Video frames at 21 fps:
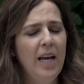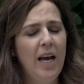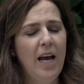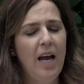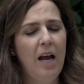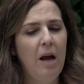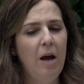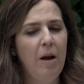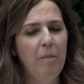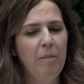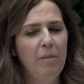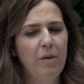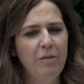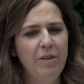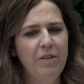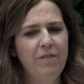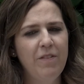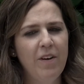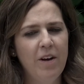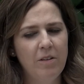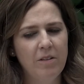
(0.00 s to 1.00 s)
Um, but
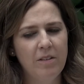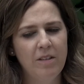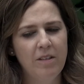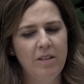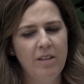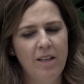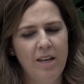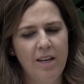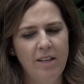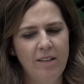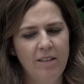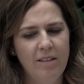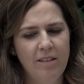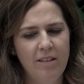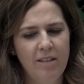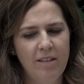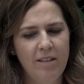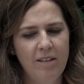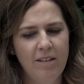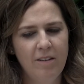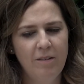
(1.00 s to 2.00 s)
we felt that
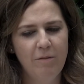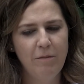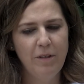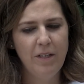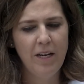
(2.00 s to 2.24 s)
we